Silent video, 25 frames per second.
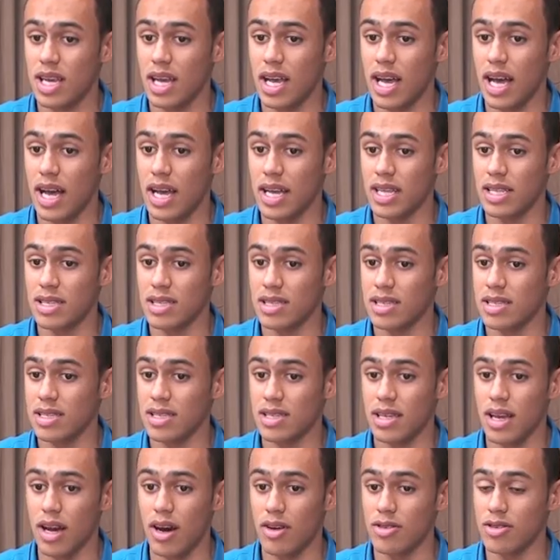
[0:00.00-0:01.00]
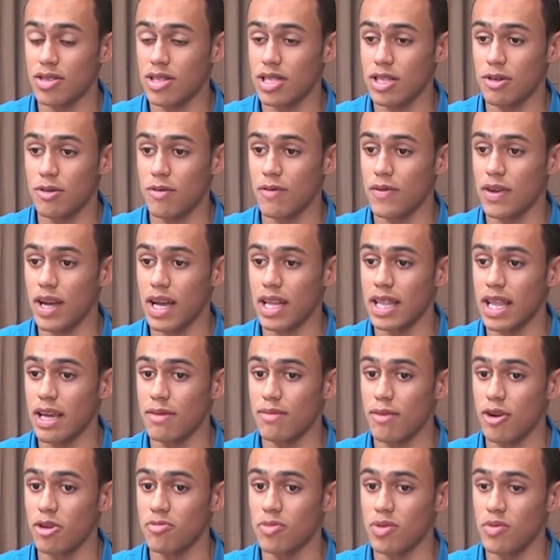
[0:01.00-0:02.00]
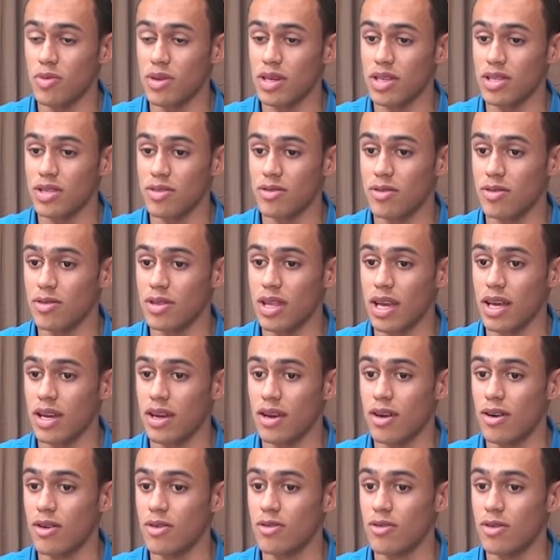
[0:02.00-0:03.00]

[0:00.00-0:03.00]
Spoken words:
and I'll just never forget that moment when he scored that goal.